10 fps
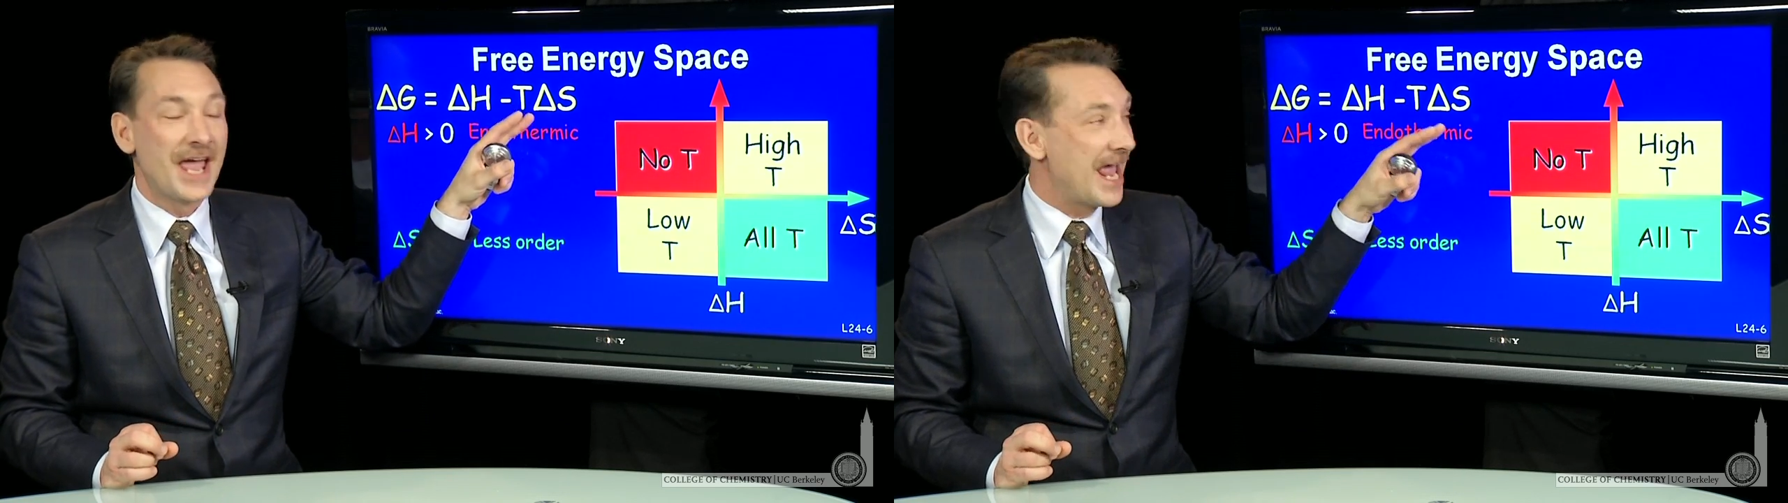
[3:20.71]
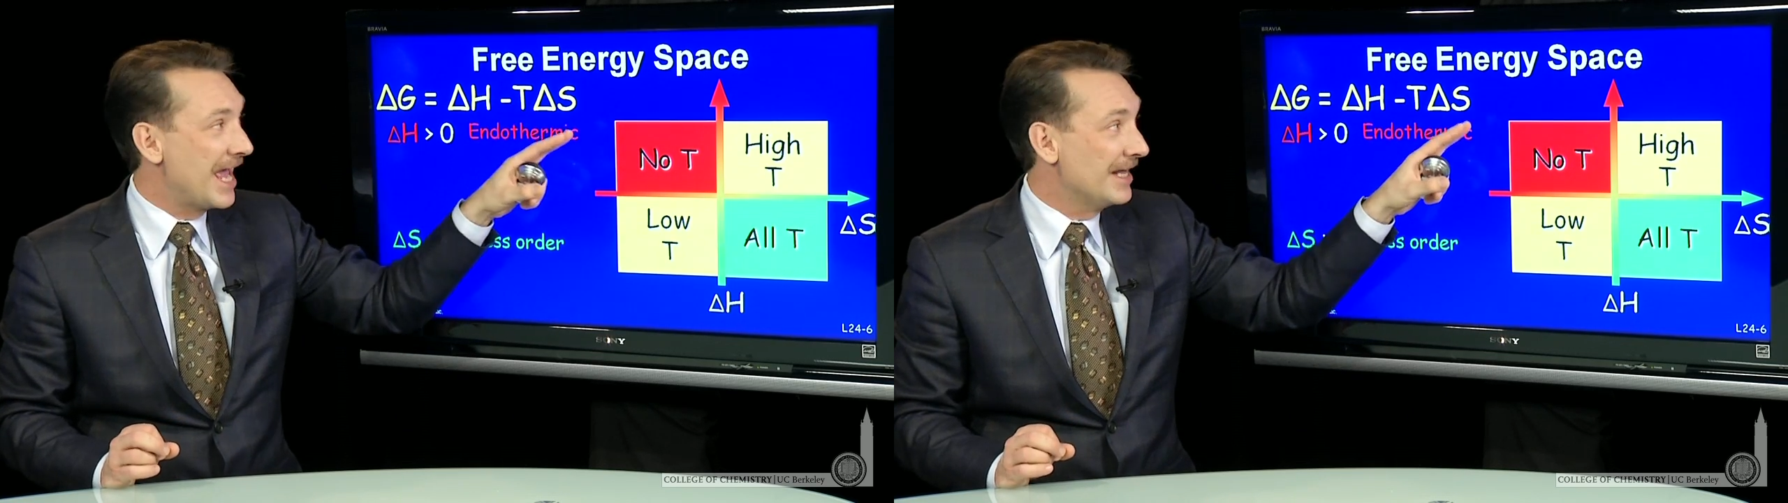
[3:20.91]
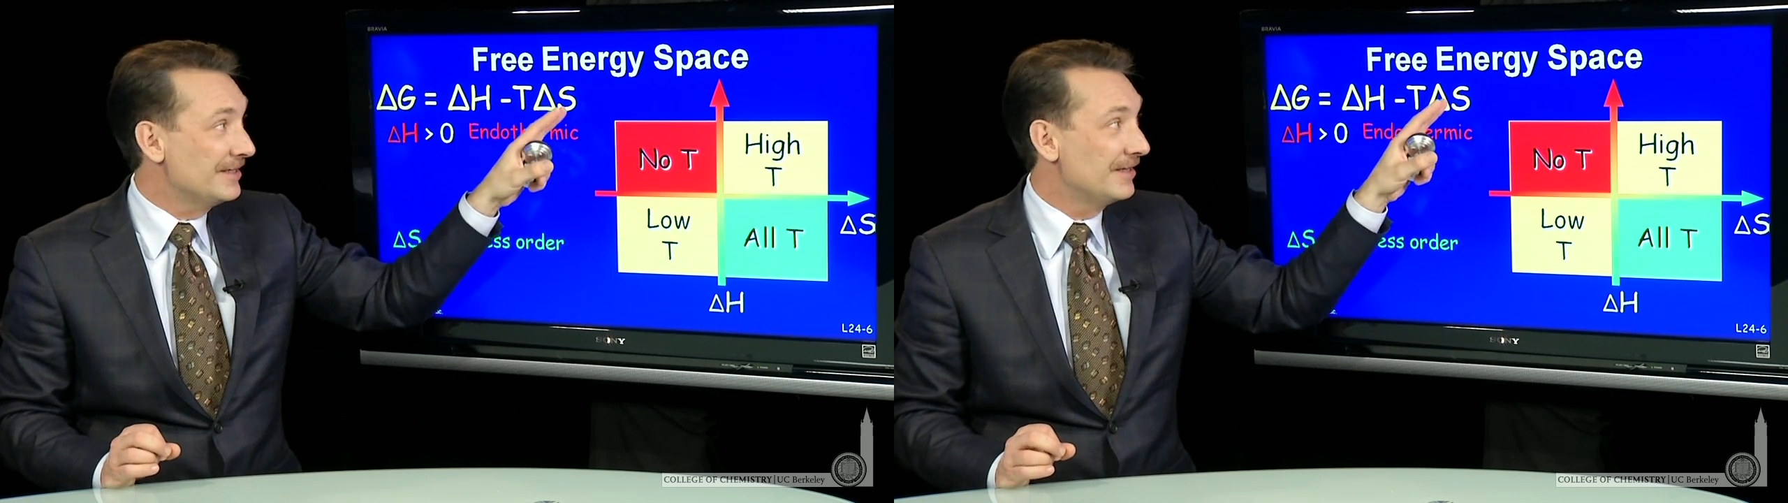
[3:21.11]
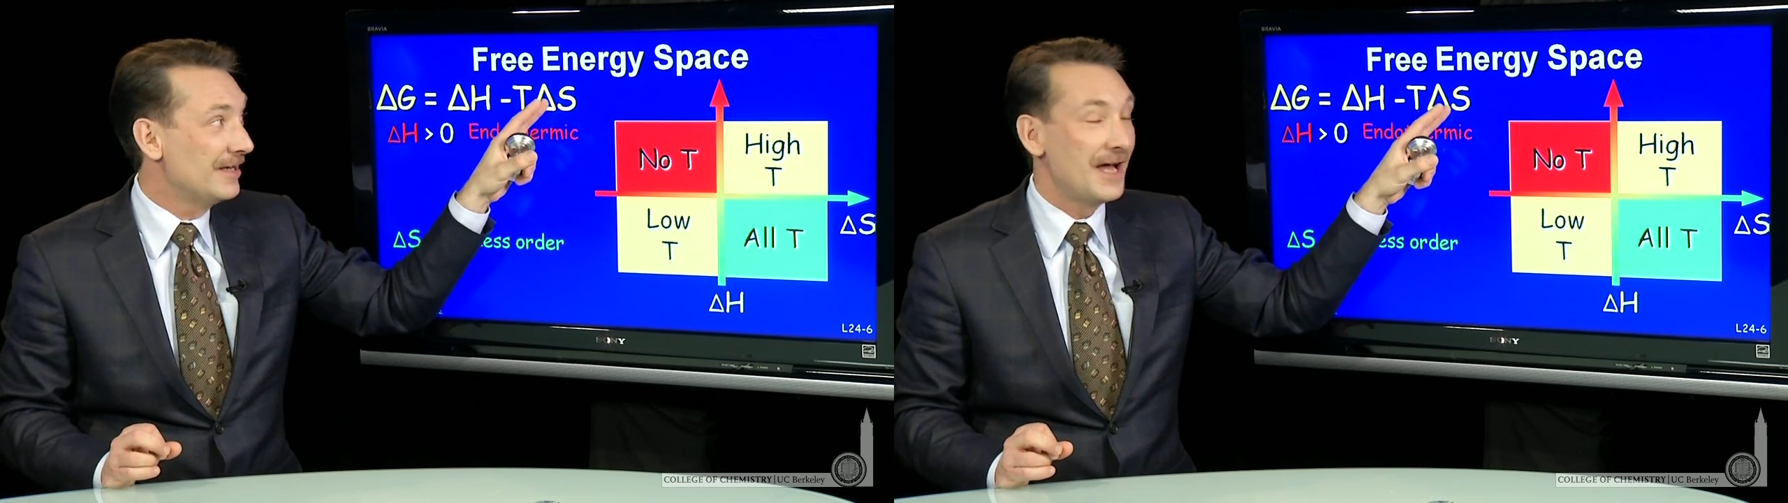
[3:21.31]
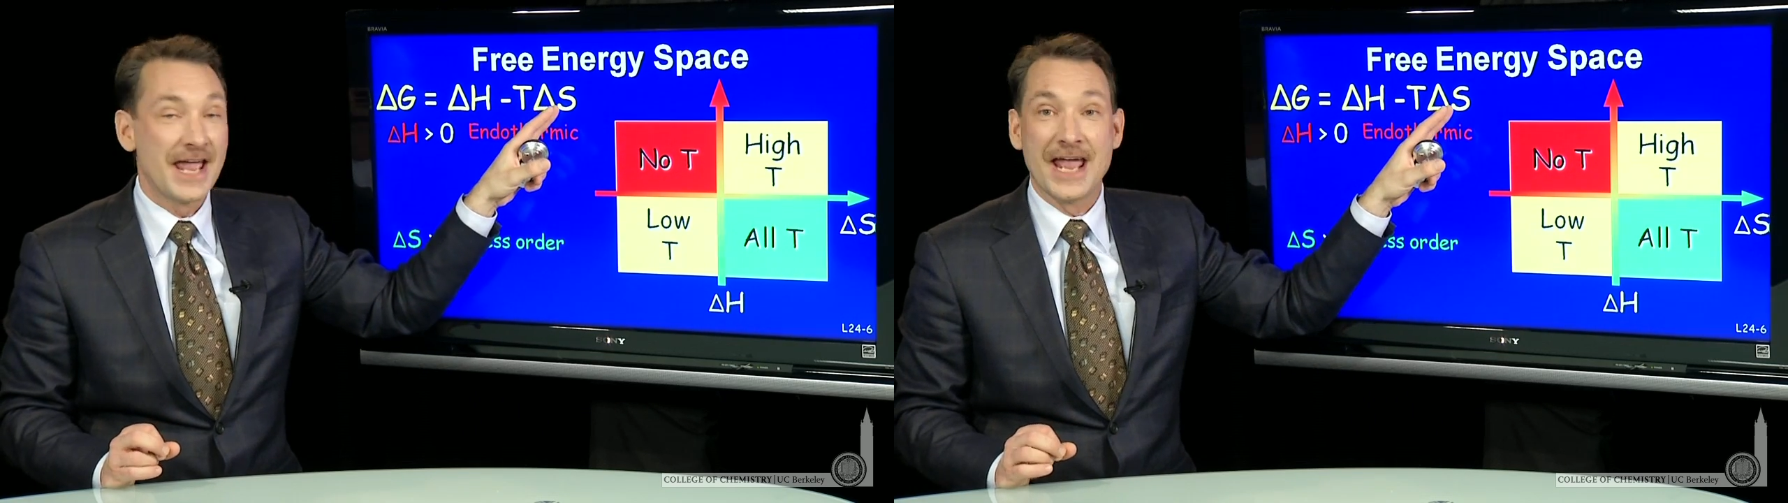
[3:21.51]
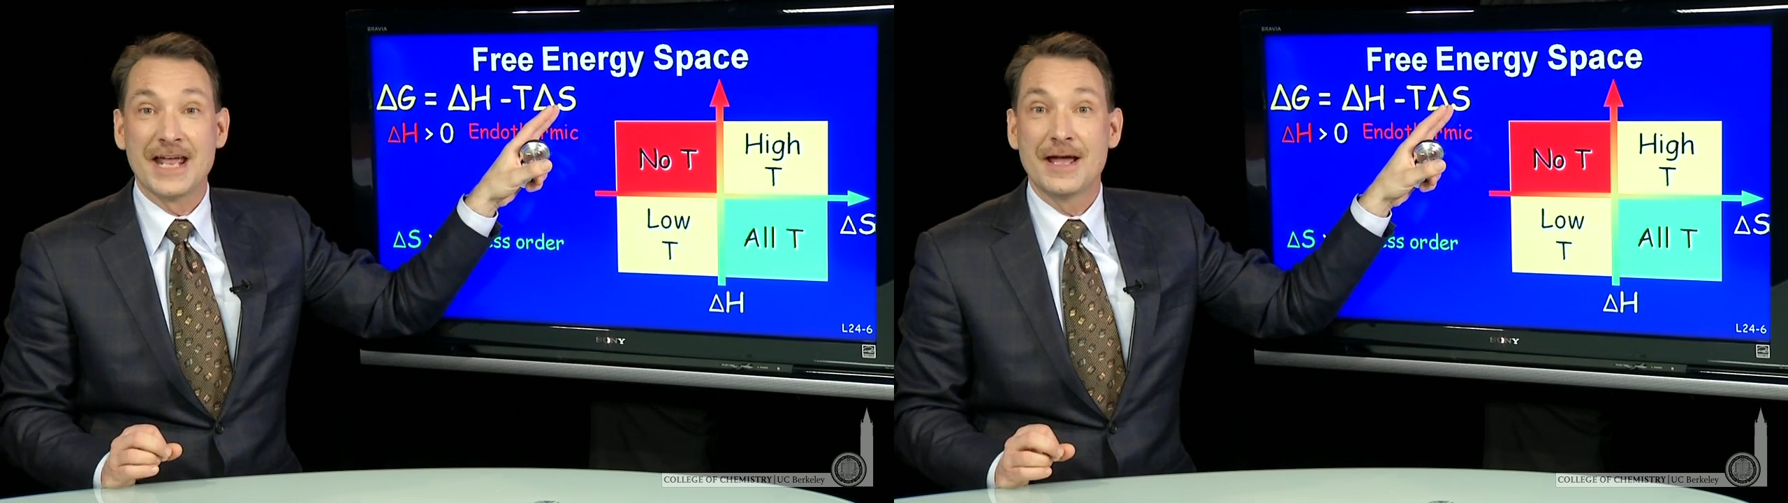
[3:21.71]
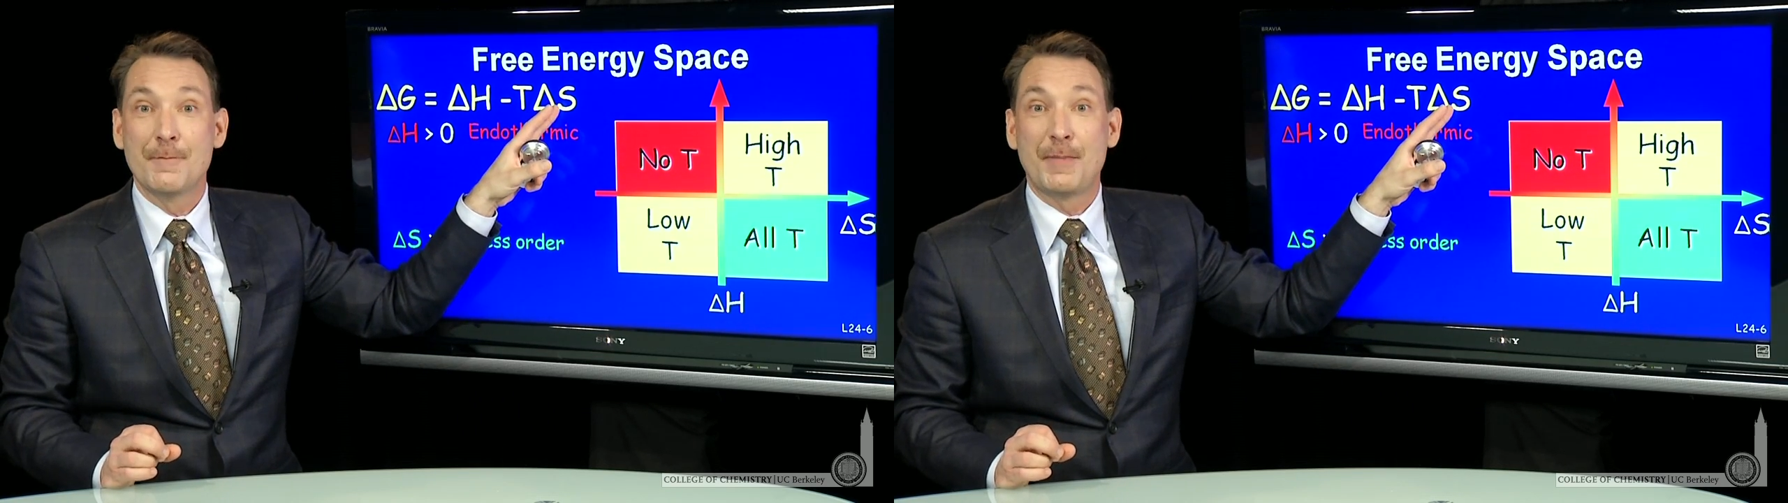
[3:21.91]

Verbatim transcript: and a